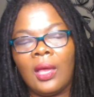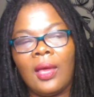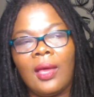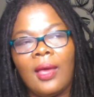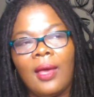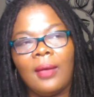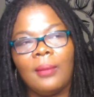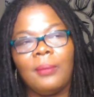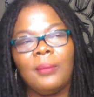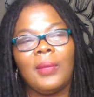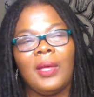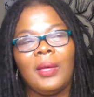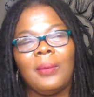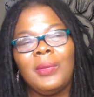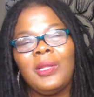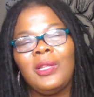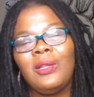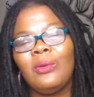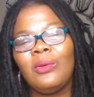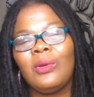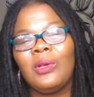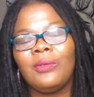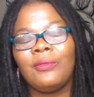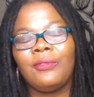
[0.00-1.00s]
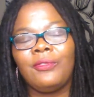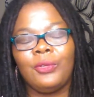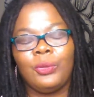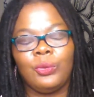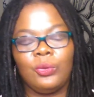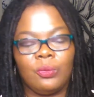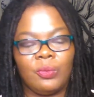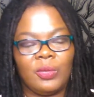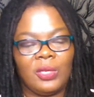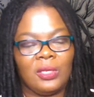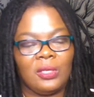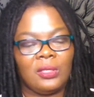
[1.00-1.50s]
I'm a little
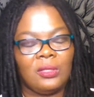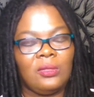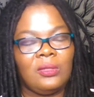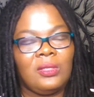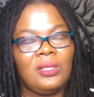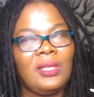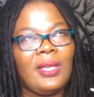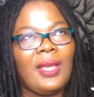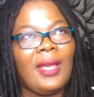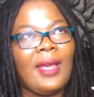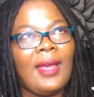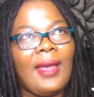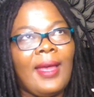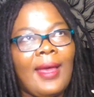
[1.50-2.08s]
confused because, you see,